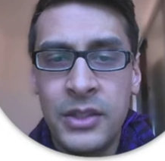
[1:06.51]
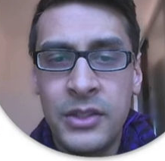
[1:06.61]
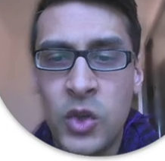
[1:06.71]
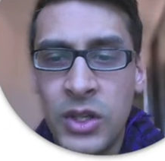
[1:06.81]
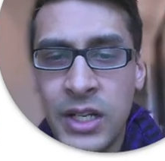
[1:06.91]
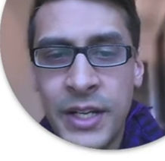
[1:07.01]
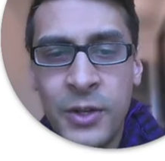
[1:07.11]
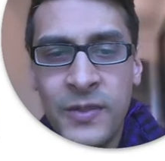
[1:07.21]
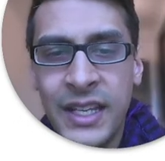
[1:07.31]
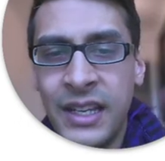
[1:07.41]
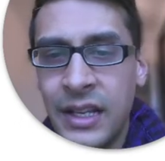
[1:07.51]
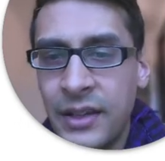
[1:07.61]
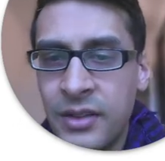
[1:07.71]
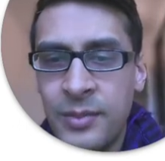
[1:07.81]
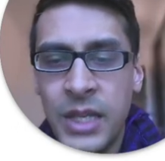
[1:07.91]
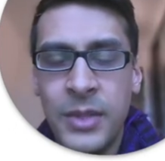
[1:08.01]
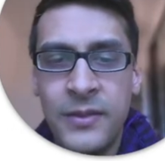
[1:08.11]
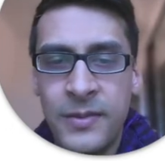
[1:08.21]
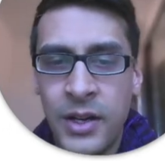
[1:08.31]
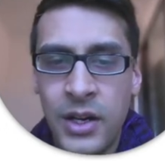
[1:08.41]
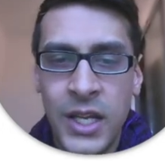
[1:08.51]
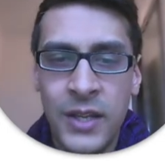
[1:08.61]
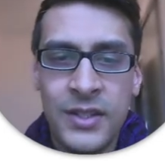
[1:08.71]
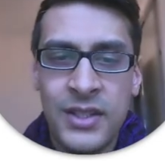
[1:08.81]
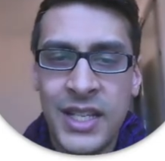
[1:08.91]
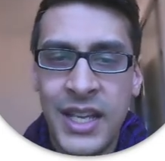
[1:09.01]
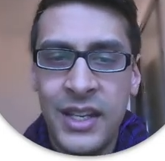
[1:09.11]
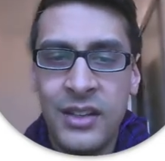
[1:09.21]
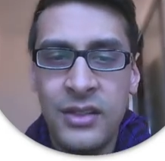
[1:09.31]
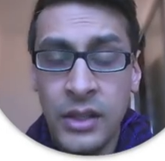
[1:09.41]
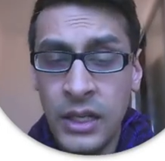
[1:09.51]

draw a line of any length, maybe 5 to 10